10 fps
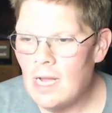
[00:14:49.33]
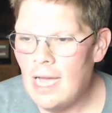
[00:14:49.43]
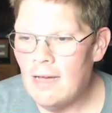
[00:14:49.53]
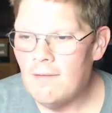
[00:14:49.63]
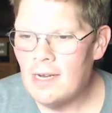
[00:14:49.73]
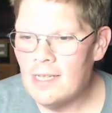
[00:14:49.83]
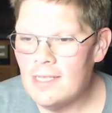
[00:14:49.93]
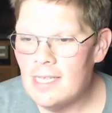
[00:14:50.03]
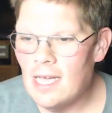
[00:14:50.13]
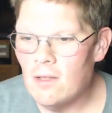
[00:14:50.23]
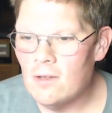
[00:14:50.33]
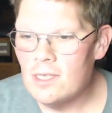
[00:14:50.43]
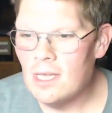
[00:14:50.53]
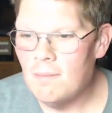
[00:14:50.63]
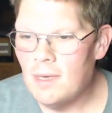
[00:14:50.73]
have any Dells
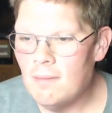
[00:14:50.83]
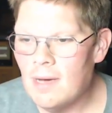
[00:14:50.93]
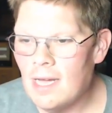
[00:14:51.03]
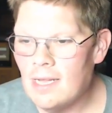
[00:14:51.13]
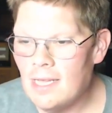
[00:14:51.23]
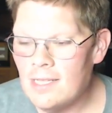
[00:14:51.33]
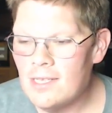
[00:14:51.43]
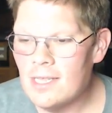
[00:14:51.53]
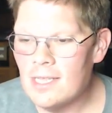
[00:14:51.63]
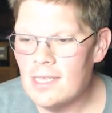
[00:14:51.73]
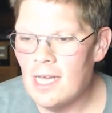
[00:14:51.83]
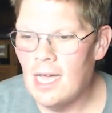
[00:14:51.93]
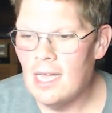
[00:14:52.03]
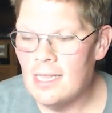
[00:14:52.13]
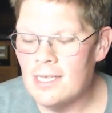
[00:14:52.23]
that meet my needs at the
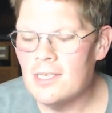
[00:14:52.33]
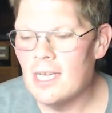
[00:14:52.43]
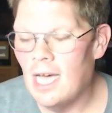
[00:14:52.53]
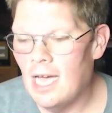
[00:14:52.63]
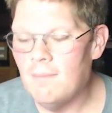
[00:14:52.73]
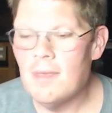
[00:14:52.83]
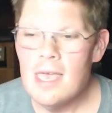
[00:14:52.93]
time at this time.